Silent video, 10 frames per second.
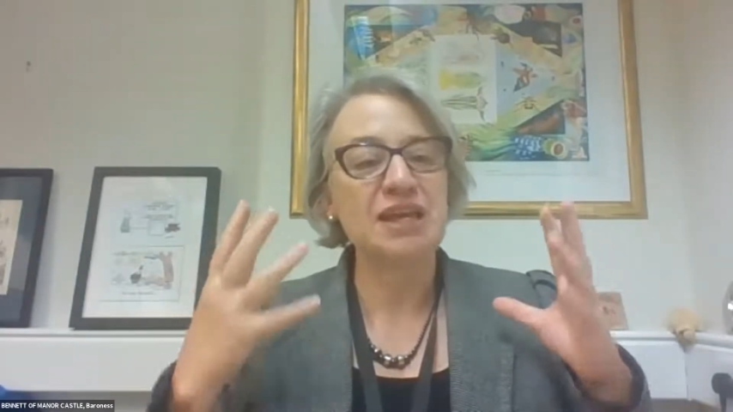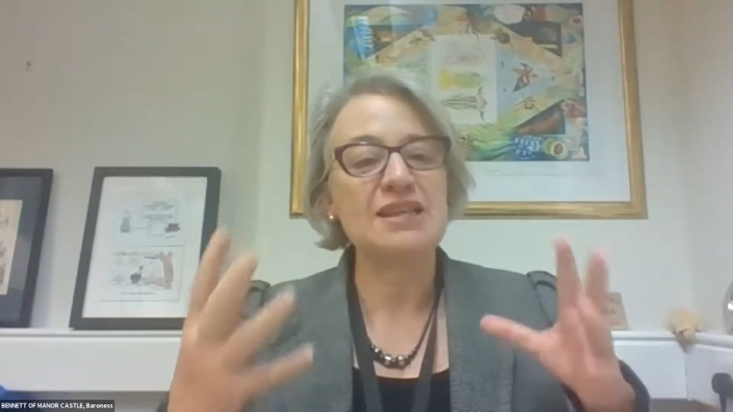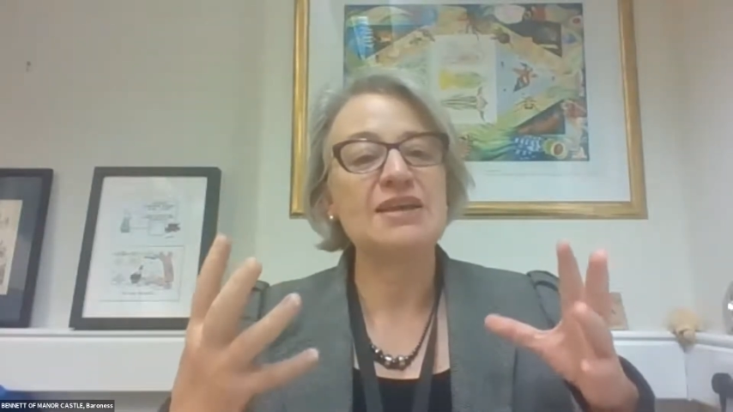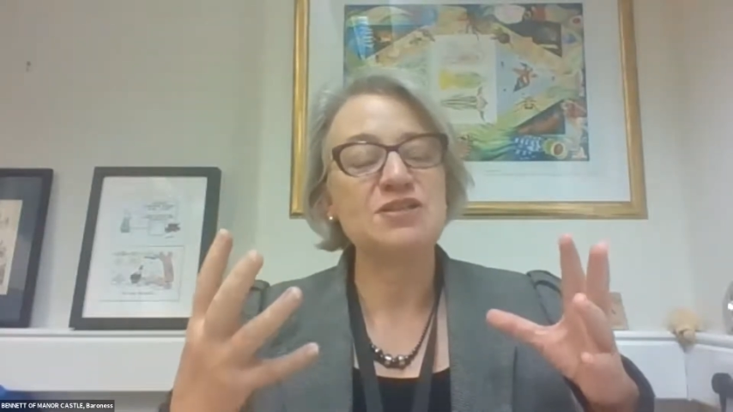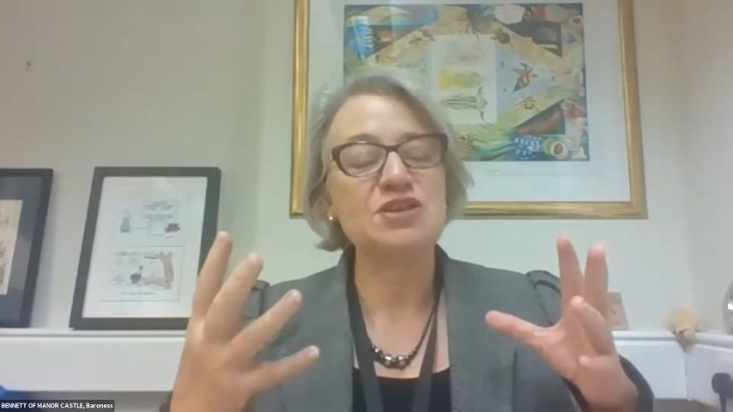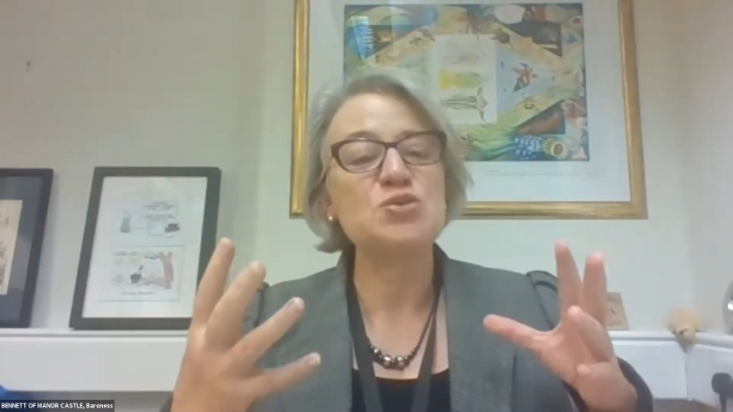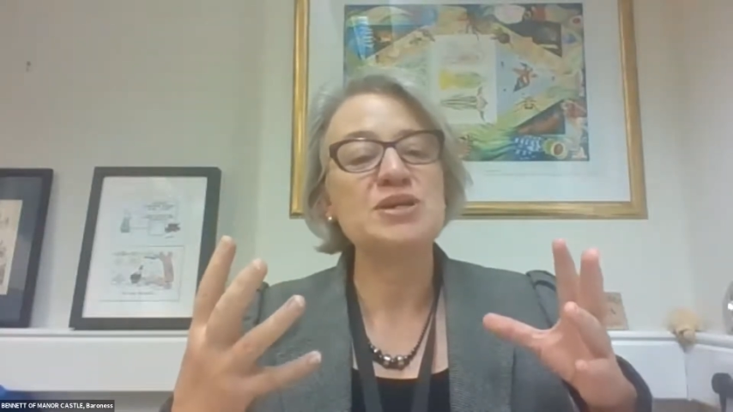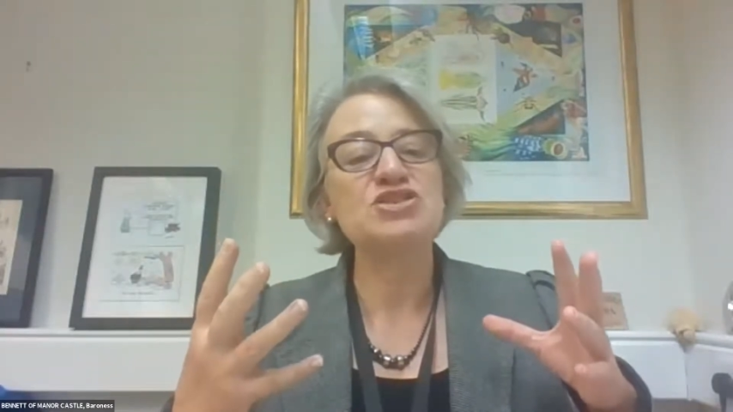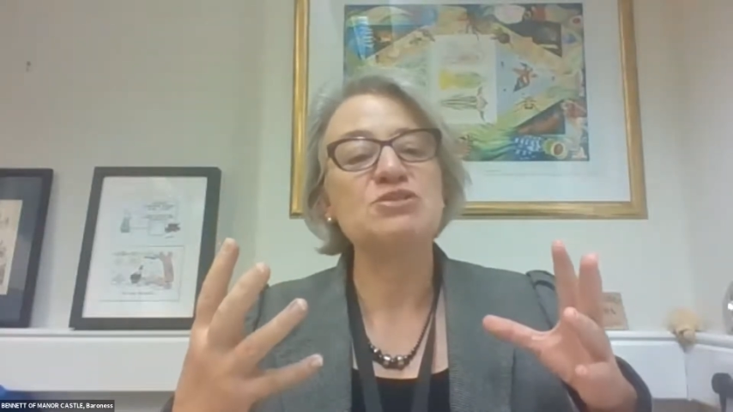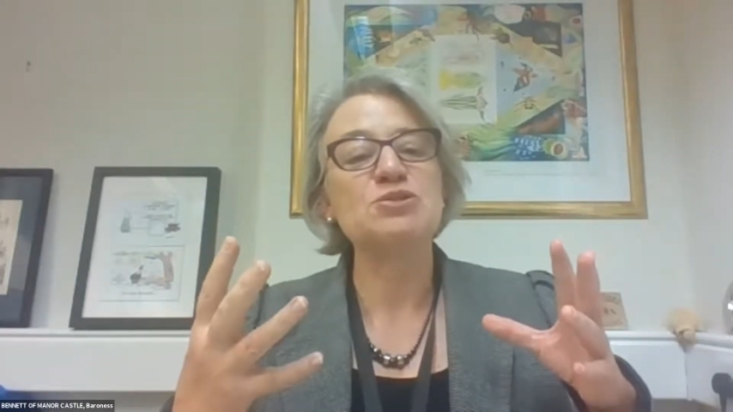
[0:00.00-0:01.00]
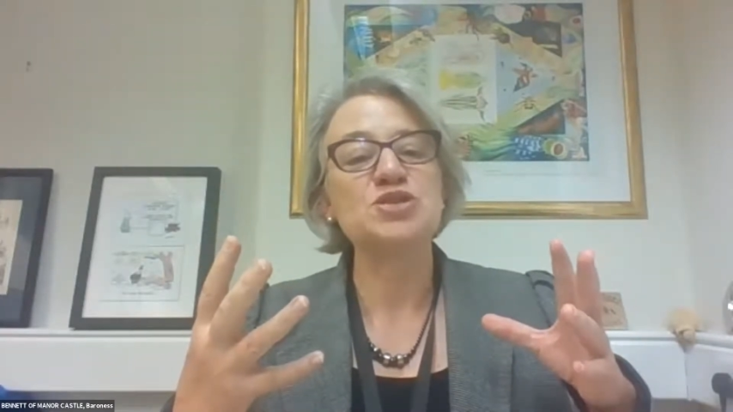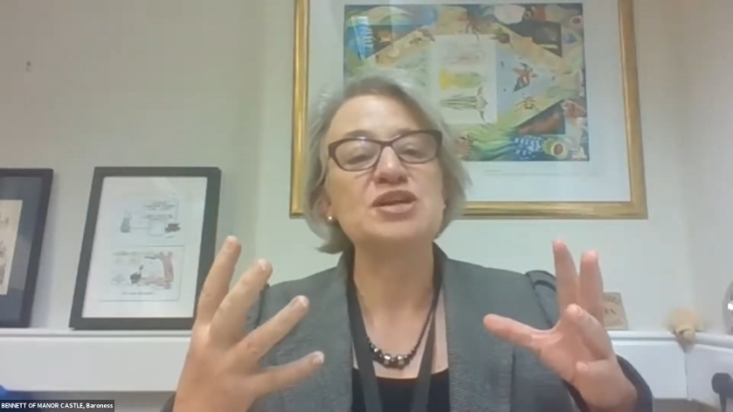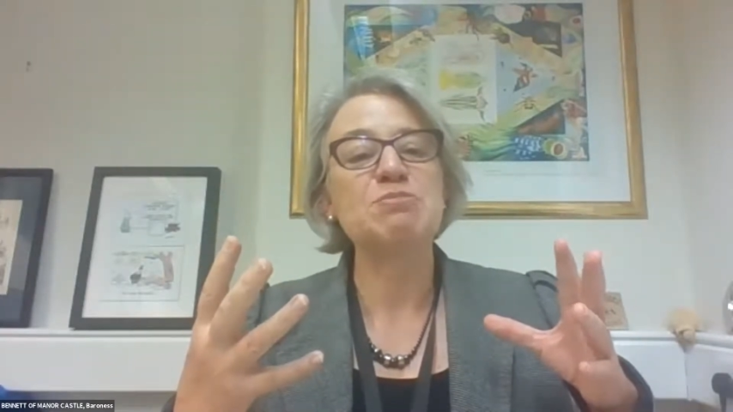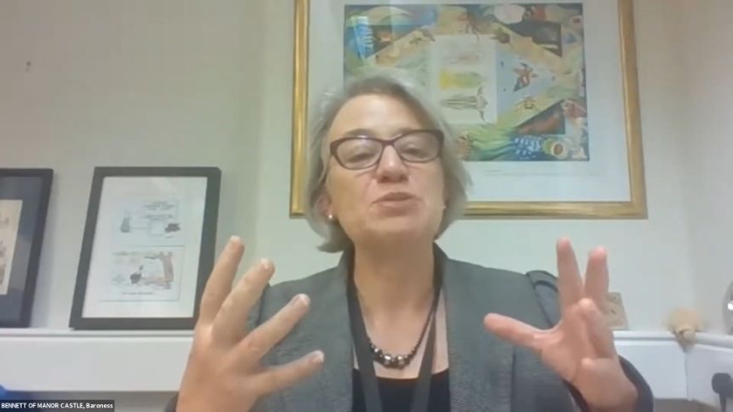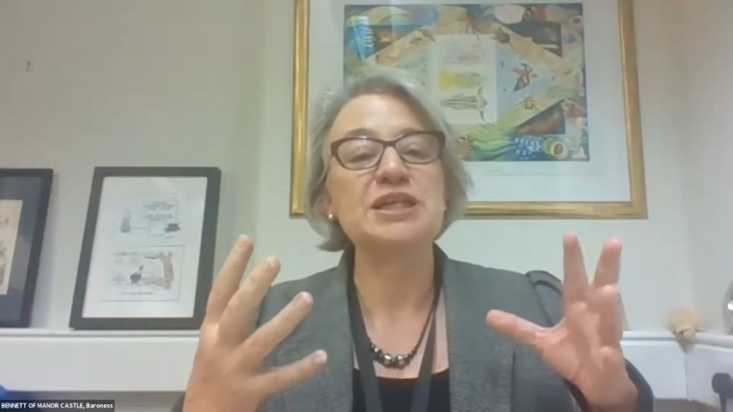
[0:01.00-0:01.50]
UN General
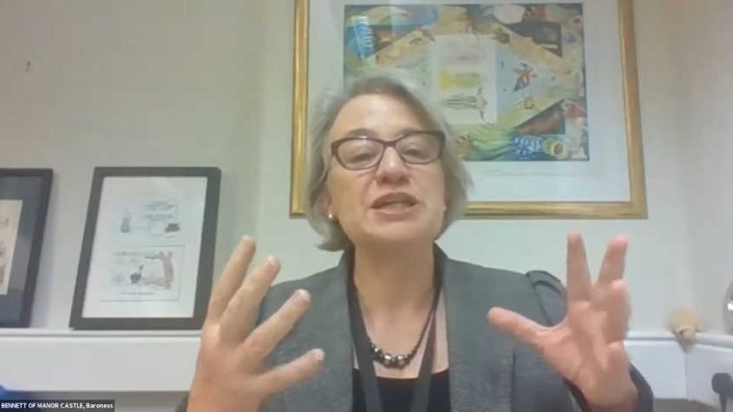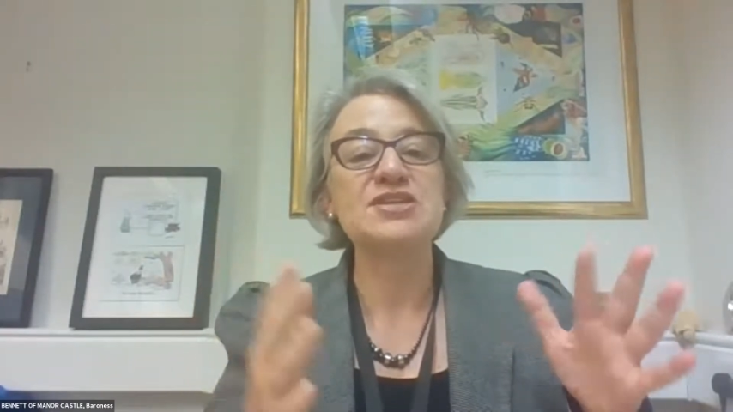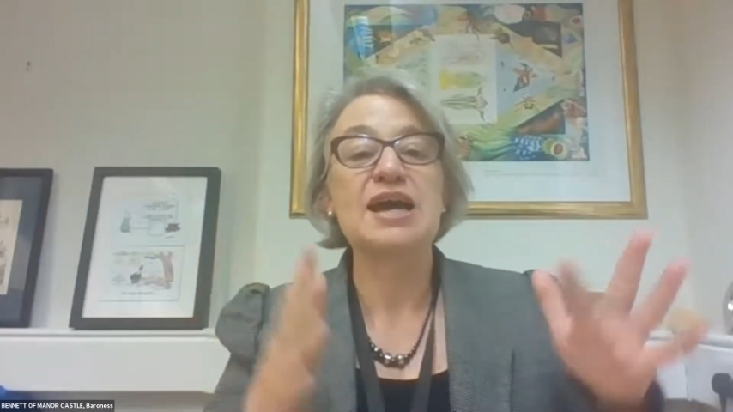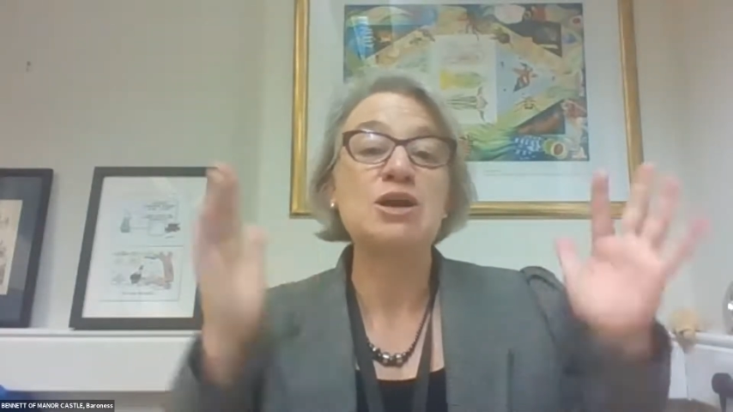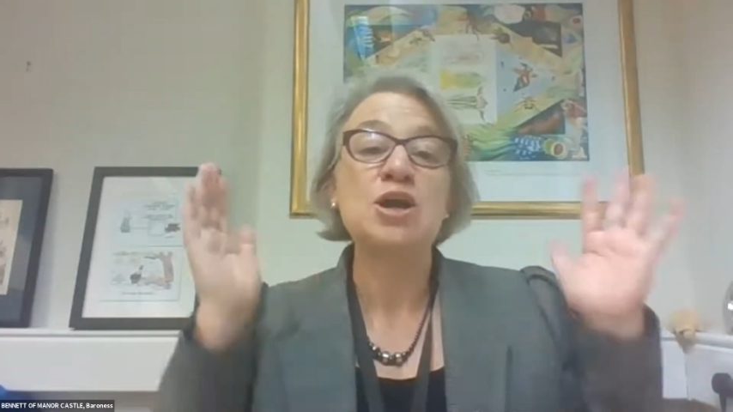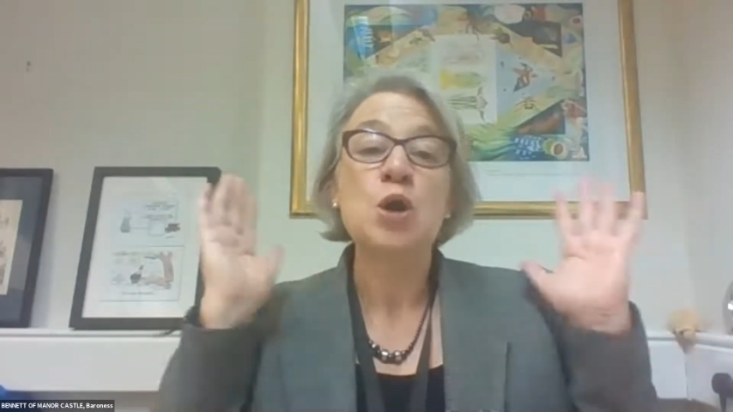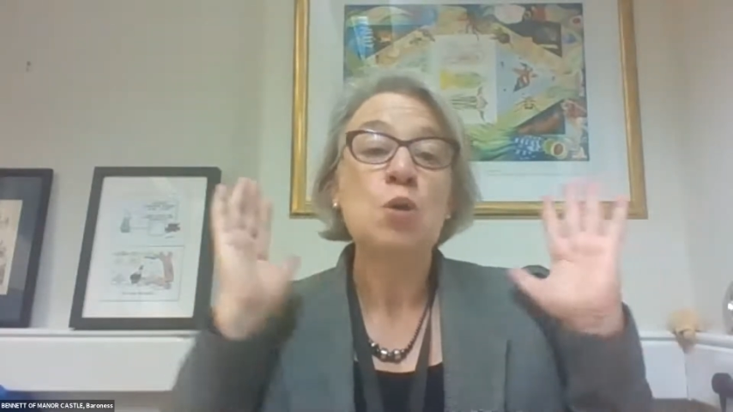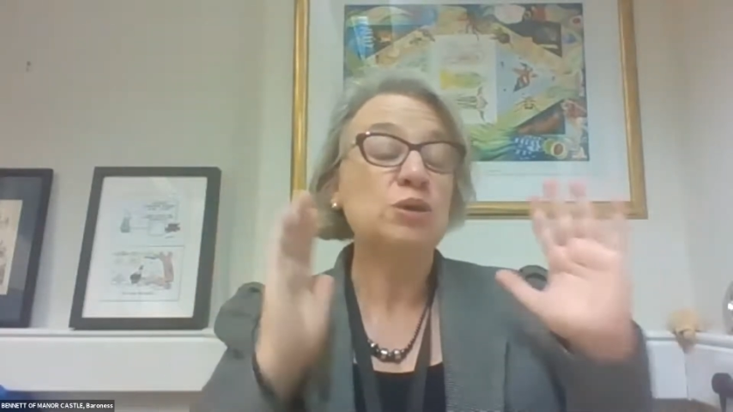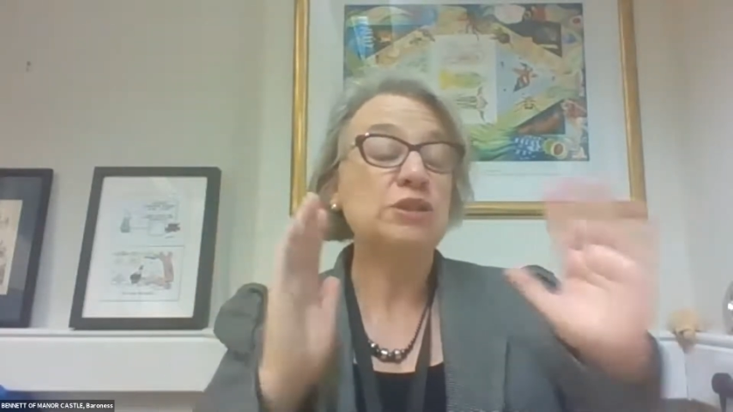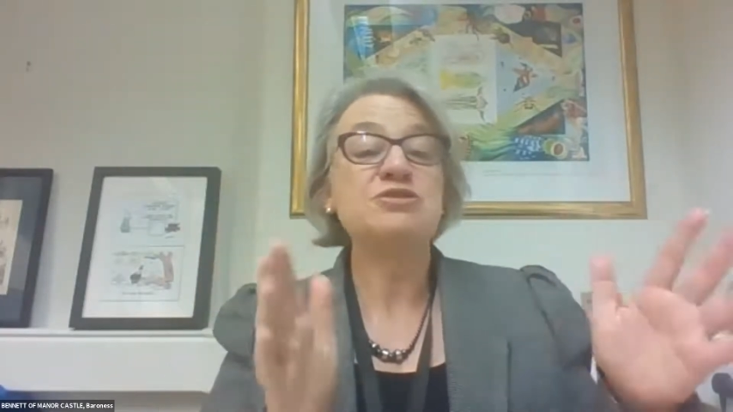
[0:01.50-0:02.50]
Assembly and saying, well,